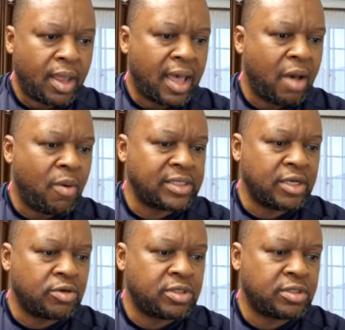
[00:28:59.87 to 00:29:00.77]

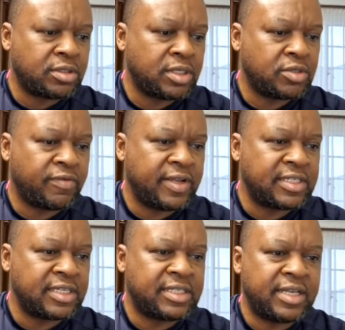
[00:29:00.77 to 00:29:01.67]
What else is of
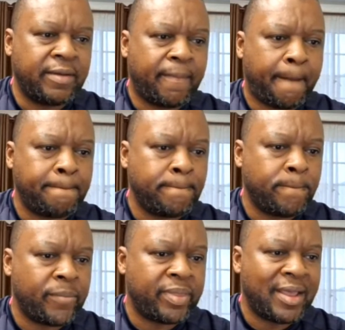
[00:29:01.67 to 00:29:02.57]
interest here?
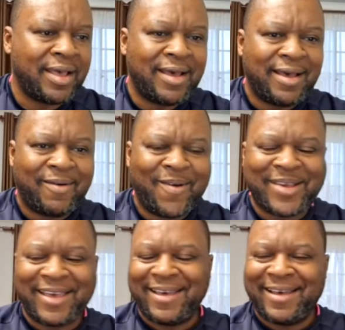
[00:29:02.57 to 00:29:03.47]

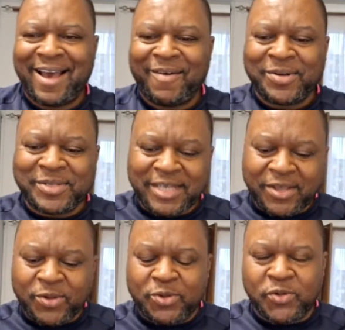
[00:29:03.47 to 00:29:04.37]
Okay, I want to
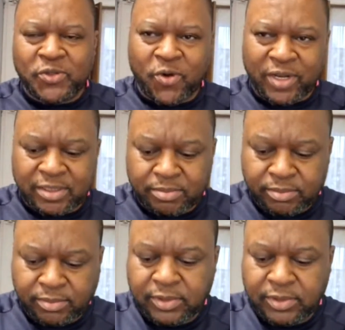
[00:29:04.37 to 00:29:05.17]
take you to tourism.